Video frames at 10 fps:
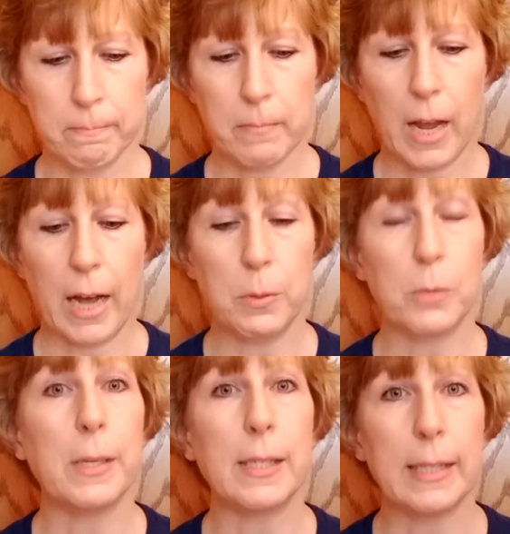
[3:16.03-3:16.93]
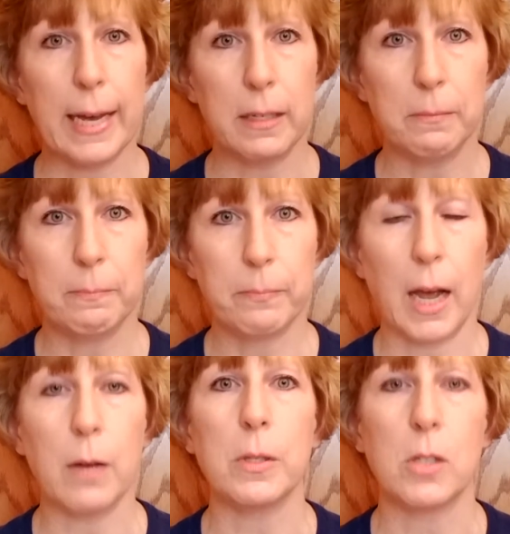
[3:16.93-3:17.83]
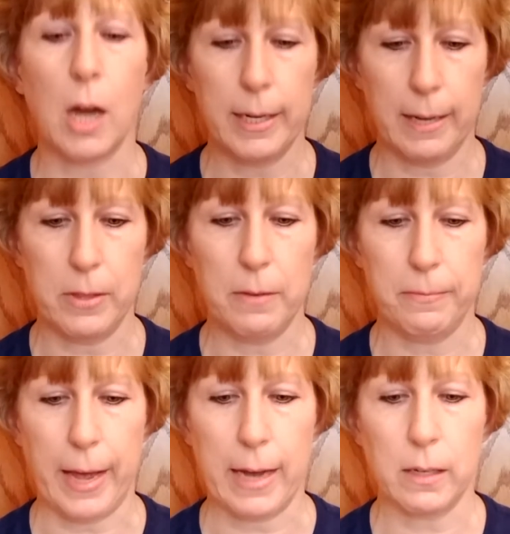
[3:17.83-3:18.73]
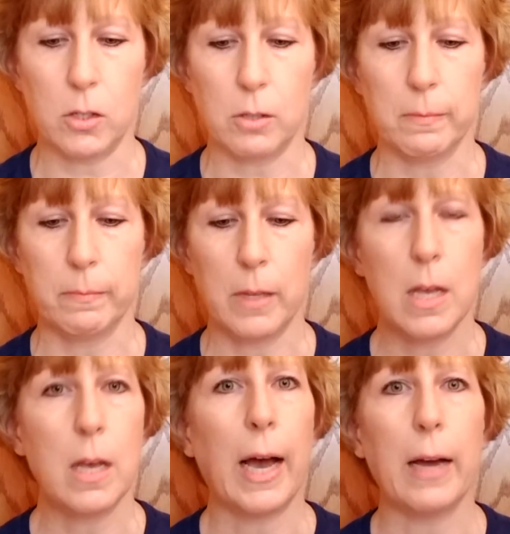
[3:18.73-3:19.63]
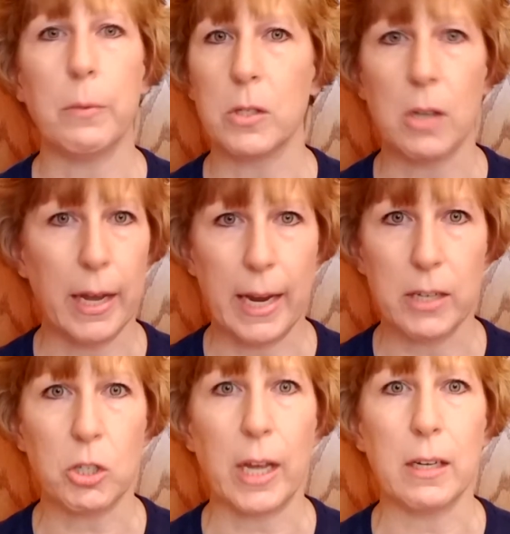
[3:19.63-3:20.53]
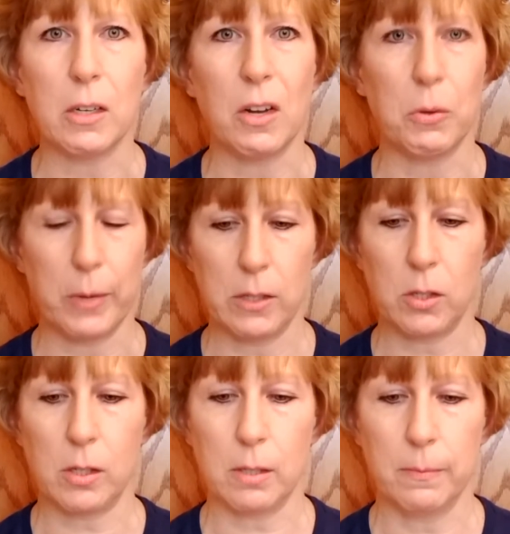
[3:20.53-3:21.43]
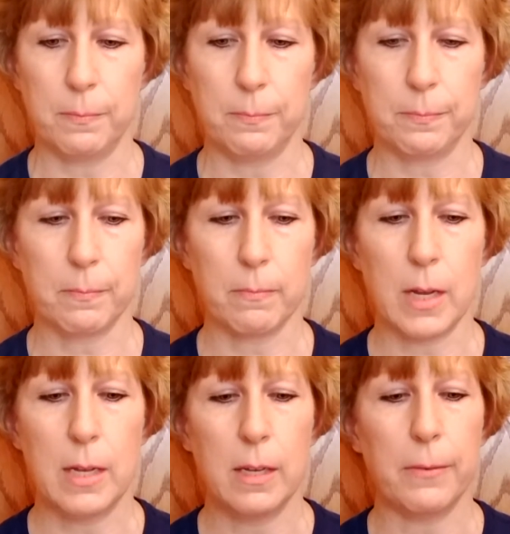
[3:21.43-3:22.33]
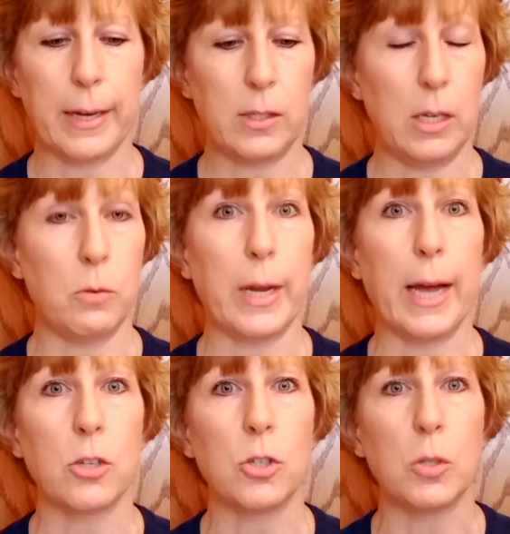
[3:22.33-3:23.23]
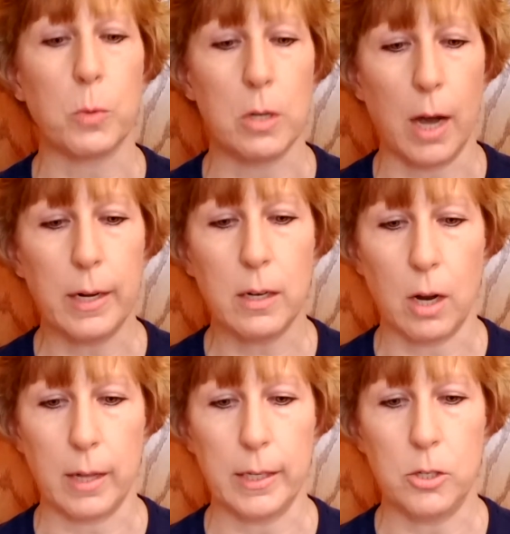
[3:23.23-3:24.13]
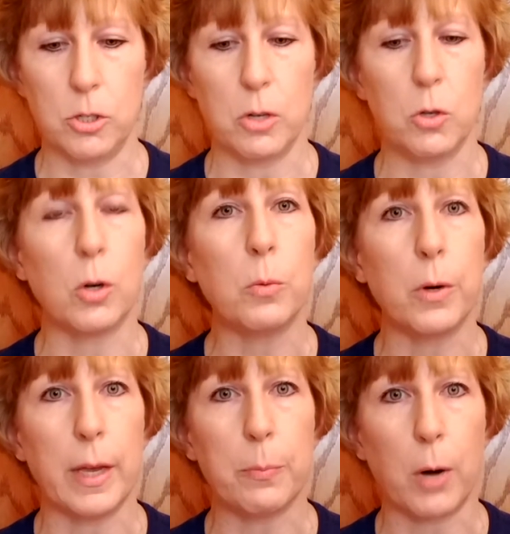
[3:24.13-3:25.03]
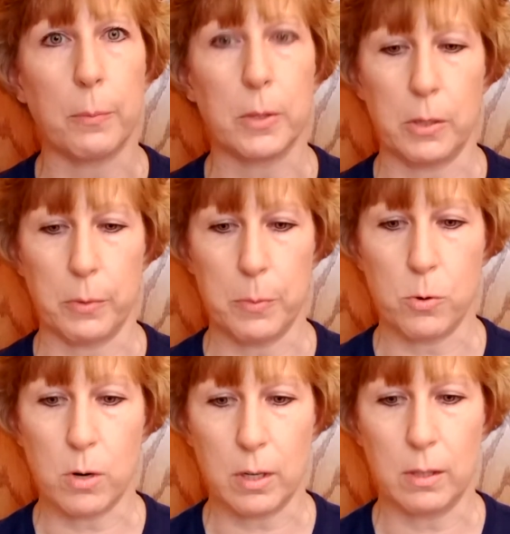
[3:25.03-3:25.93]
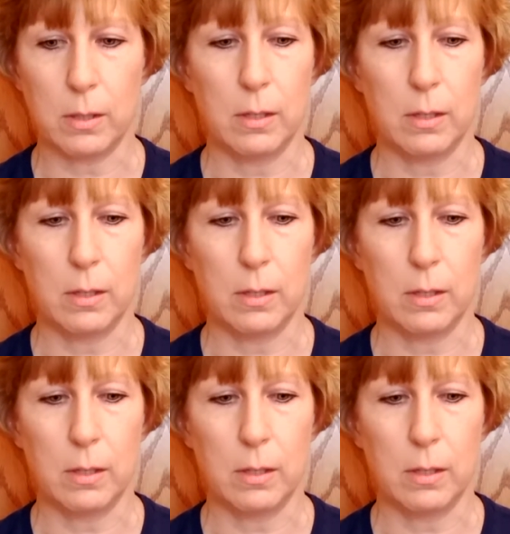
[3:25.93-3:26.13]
I was misled. I was not given the facts. I was not educated on the risks. Vaccine reactions were not acknowledged, nor were they properly reported.